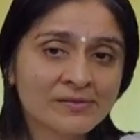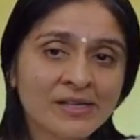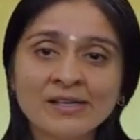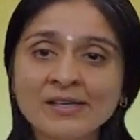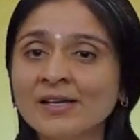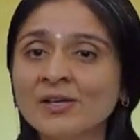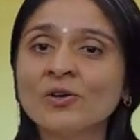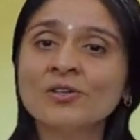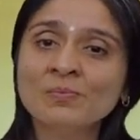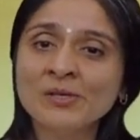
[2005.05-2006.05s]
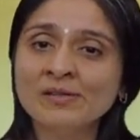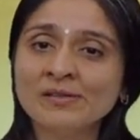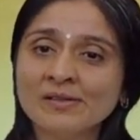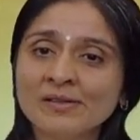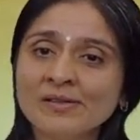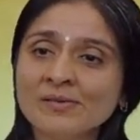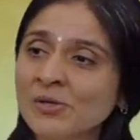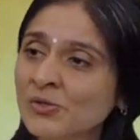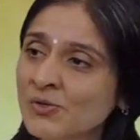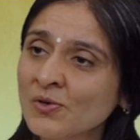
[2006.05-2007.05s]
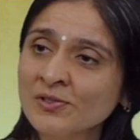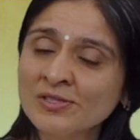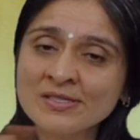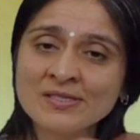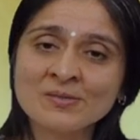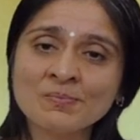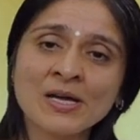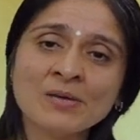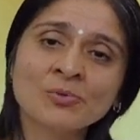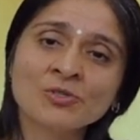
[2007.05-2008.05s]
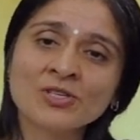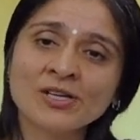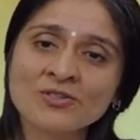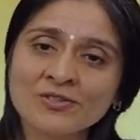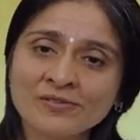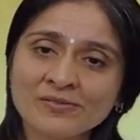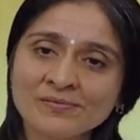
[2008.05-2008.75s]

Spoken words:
There cannot be, because all this is my projection.